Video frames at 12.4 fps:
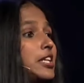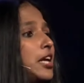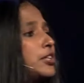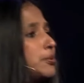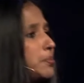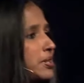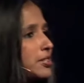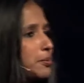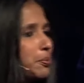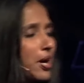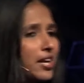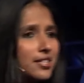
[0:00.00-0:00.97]
another big
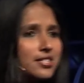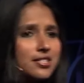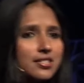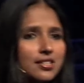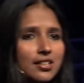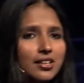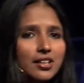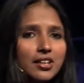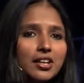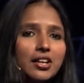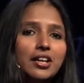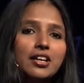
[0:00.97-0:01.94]
surprise.
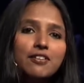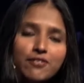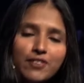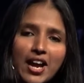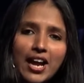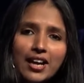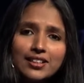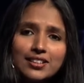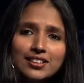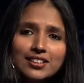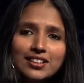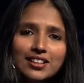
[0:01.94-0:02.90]
In
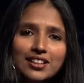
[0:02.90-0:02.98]
fact,